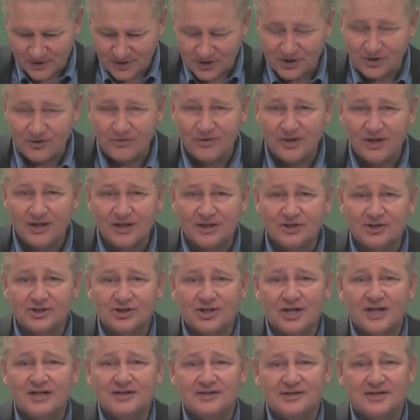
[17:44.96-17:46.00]
pursuing and
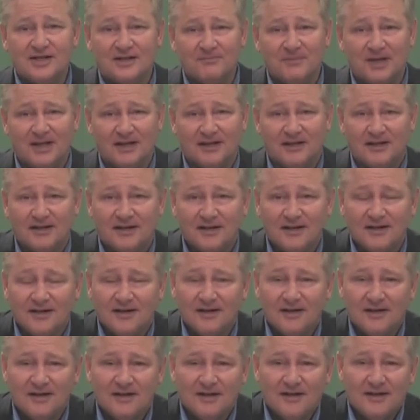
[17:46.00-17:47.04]
chasing me,
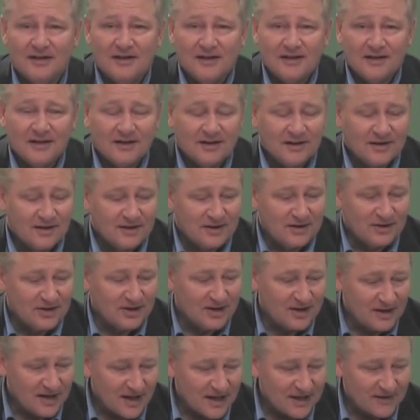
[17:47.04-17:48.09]
the
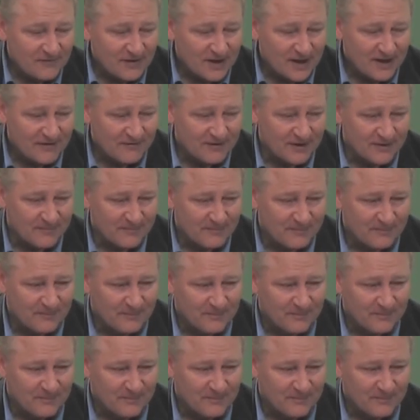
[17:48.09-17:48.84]
God of heaven.